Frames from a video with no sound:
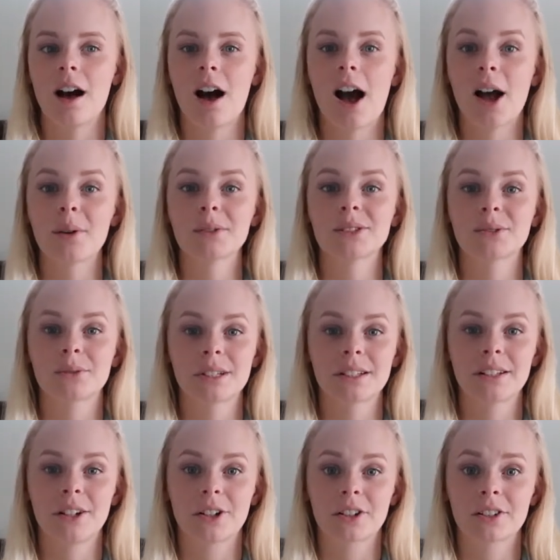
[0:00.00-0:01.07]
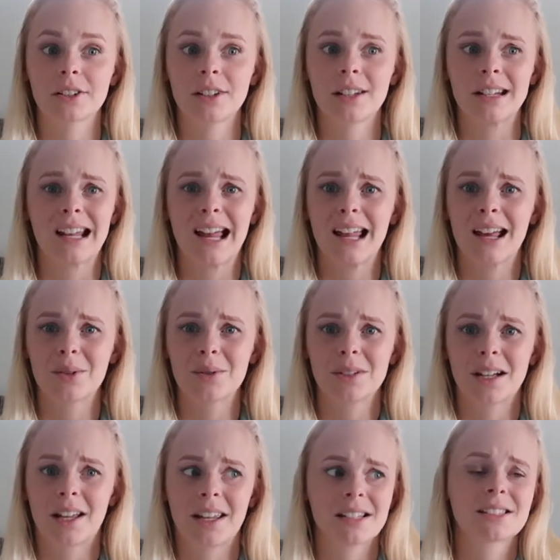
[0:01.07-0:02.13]
I was really early, and
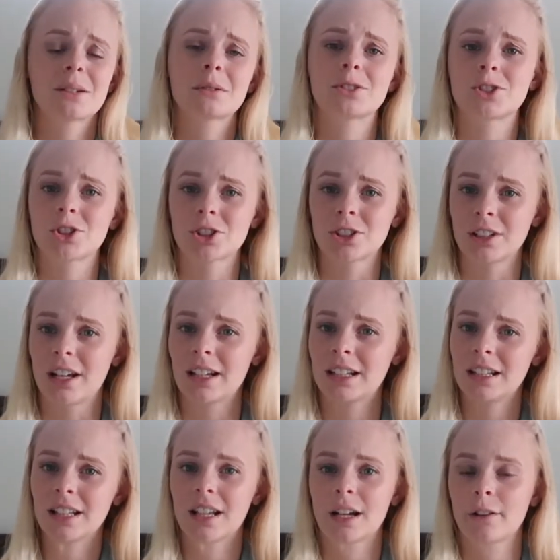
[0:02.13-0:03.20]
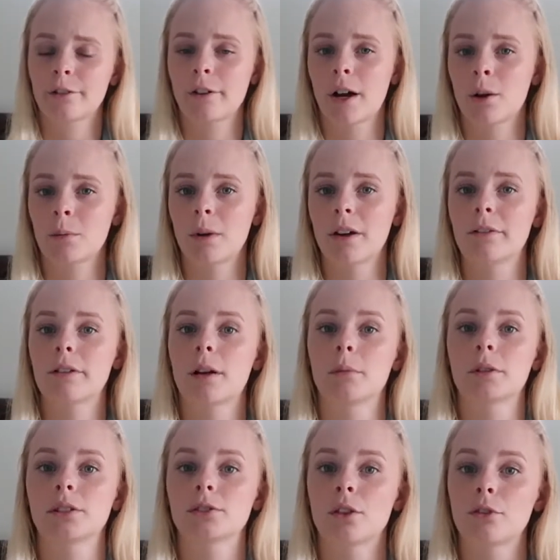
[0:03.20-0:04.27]
I guess I was just lucky that I found my
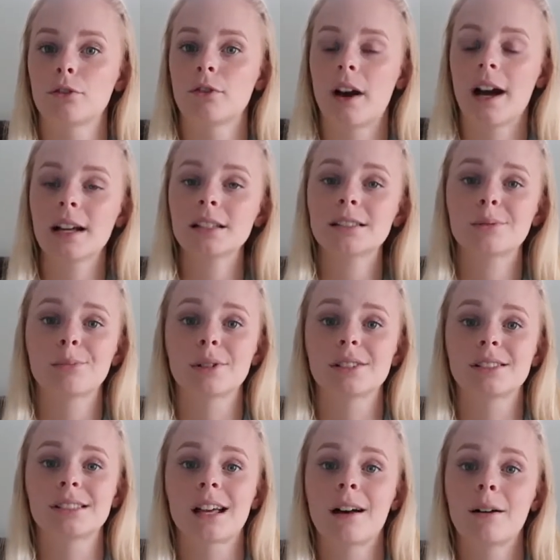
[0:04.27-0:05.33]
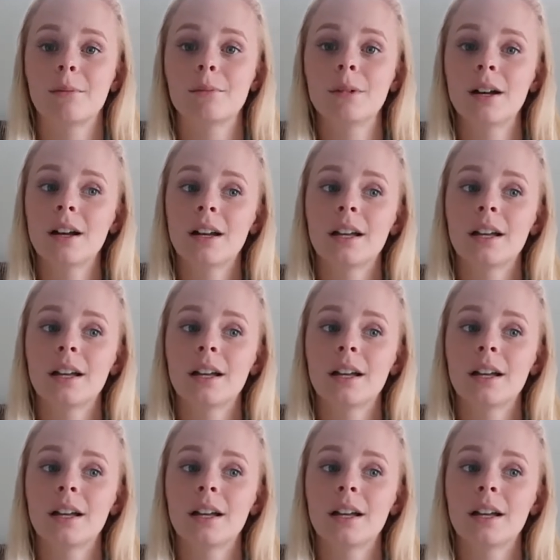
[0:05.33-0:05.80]
family so fast, but some